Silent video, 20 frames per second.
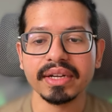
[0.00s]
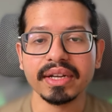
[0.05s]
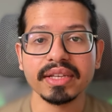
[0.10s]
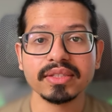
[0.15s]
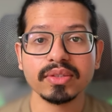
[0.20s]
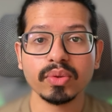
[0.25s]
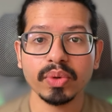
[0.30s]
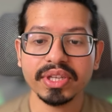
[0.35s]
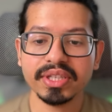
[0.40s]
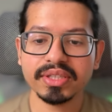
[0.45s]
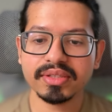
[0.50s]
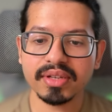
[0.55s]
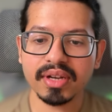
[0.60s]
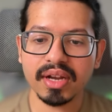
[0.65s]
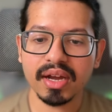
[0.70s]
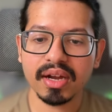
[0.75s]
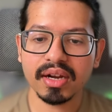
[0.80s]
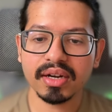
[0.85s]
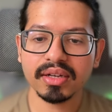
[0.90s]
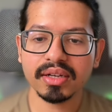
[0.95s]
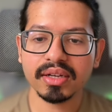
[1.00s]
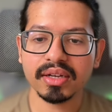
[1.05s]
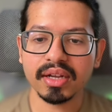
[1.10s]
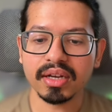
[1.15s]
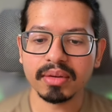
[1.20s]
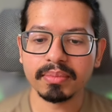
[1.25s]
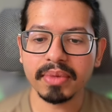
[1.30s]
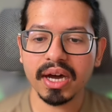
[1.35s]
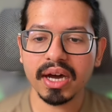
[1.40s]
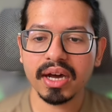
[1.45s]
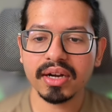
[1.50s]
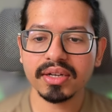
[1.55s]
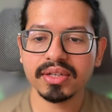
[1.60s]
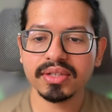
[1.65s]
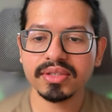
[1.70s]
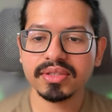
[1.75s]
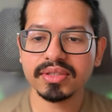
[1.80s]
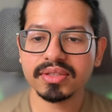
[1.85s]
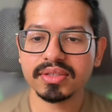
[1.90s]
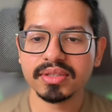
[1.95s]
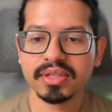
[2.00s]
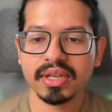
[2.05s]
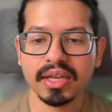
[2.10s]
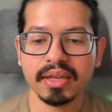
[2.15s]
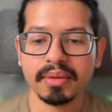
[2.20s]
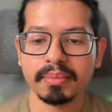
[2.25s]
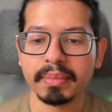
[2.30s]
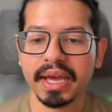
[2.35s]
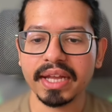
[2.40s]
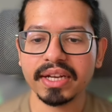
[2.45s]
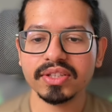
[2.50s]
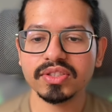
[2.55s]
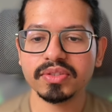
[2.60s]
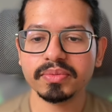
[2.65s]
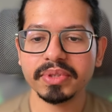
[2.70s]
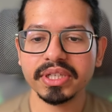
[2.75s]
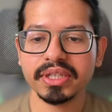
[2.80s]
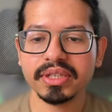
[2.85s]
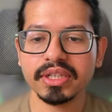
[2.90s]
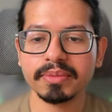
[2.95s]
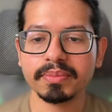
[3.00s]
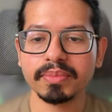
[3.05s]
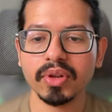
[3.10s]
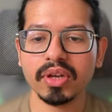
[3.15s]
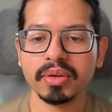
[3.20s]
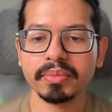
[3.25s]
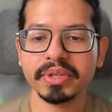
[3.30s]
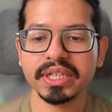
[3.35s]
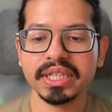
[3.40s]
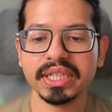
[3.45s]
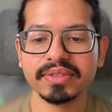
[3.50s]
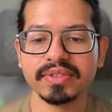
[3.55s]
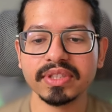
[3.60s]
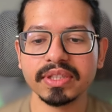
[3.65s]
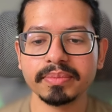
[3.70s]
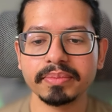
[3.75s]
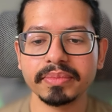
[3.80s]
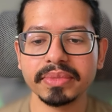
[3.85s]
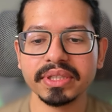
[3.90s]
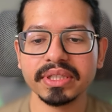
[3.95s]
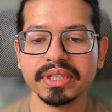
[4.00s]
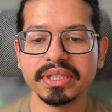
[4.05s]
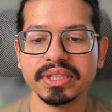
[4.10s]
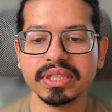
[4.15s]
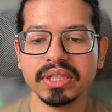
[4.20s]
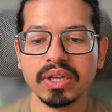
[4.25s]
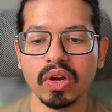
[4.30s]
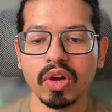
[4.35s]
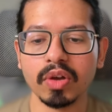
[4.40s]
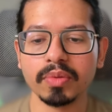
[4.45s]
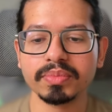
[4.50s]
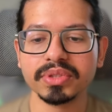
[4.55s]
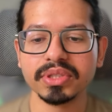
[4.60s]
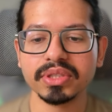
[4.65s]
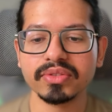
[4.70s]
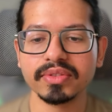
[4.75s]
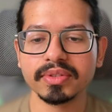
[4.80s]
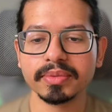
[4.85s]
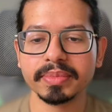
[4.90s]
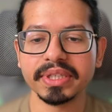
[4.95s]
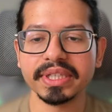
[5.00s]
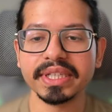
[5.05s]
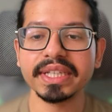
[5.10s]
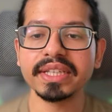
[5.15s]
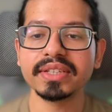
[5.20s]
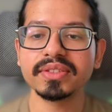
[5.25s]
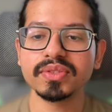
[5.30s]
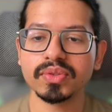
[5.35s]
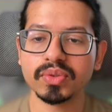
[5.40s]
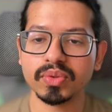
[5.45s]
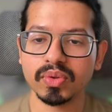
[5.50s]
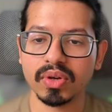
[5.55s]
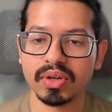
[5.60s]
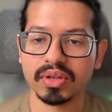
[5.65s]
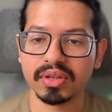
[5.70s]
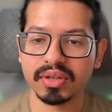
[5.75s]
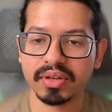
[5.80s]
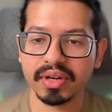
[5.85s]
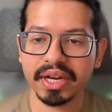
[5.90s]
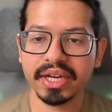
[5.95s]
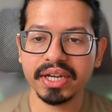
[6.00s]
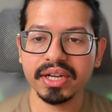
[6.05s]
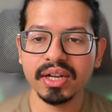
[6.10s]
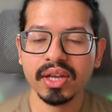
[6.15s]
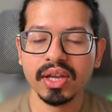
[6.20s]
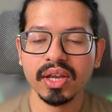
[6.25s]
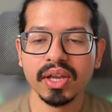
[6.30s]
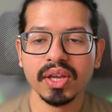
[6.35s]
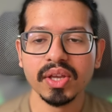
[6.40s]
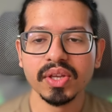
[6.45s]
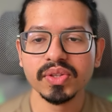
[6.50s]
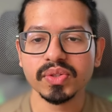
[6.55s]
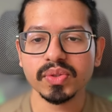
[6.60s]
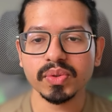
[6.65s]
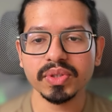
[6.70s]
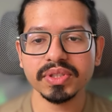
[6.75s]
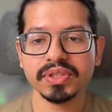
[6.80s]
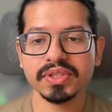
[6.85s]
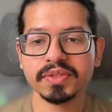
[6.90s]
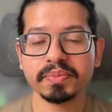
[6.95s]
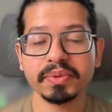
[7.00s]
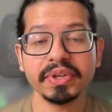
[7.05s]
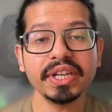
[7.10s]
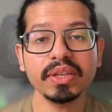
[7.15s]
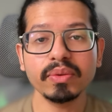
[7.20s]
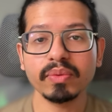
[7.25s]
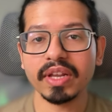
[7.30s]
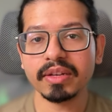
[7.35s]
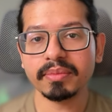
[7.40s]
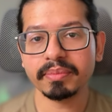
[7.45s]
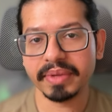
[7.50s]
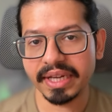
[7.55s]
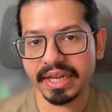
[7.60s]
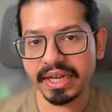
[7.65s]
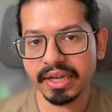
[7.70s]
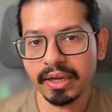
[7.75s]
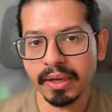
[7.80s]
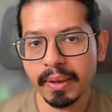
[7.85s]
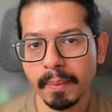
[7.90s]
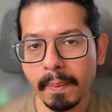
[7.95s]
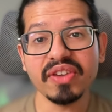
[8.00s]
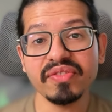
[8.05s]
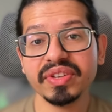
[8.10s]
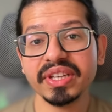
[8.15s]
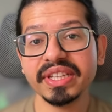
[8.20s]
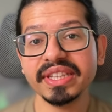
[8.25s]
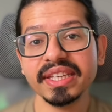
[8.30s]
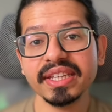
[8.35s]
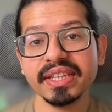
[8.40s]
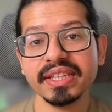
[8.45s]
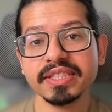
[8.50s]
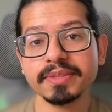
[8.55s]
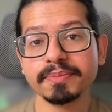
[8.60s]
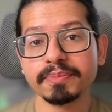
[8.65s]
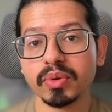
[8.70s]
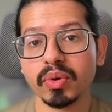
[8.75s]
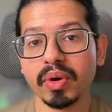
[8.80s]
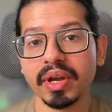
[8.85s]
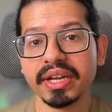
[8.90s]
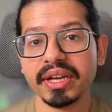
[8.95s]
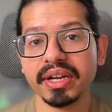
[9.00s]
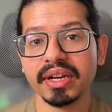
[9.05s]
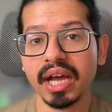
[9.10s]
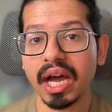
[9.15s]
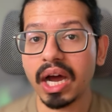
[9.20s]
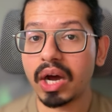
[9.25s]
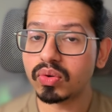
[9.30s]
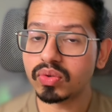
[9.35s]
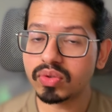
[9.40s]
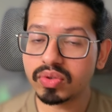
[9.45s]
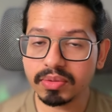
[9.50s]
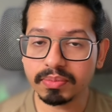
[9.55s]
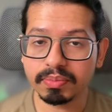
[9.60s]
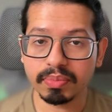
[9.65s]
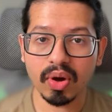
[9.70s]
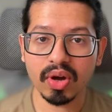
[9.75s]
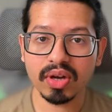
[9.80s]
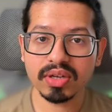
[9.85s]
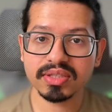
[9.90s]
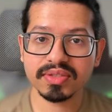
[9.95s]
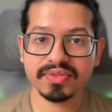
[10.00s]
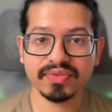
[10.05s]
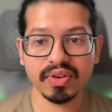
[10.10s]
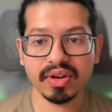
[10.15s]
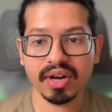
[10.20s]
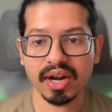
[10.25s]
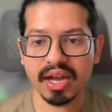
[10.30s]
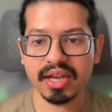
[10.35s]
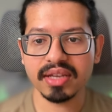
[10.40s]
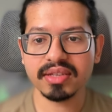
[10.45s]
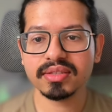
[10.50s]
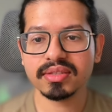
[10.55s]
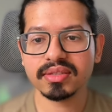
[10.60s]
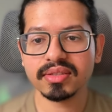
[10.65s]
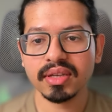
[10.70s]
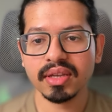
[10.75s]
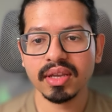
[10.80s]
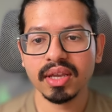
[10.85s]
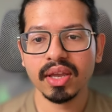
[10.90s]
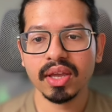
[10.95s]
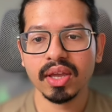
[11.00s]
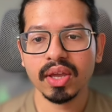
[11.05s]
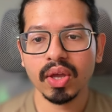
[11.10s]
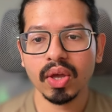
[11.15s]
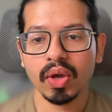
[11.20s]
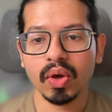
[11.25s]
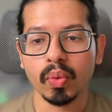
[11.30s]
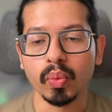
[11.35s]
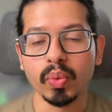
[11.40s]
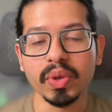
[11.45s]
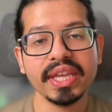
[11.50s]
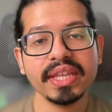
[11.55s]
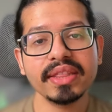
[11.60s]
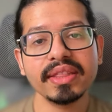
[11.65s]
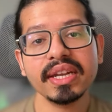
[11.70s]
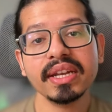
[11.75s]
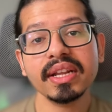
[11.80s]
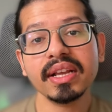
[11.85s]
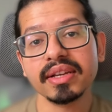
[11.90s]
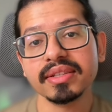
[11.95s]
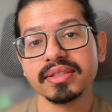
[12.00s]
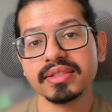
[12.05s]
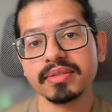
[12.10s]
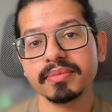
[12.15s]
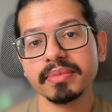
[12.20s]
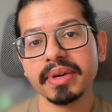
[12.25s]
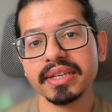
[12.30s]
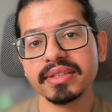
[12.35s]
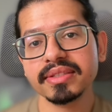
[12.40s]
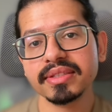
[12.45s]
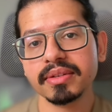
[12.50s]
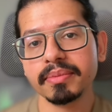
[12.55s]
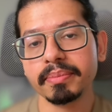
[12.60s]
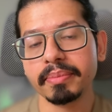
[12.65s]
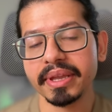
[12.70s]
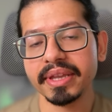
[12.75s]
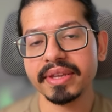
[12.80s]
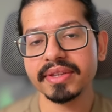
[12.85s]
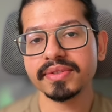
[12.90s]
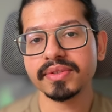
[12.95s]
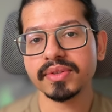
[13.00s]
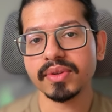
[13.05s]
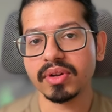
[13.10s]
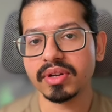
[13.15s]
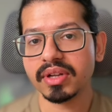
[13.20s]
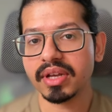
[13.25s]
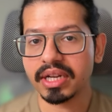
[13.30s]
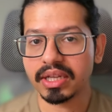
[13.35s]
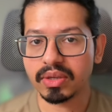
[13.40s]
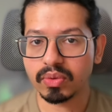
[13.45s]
it has quick start, commands, management, deployment, development, observability, and so on, right? So it's pretty well made. Everything is provided out of the box for us. We can then customize it based on our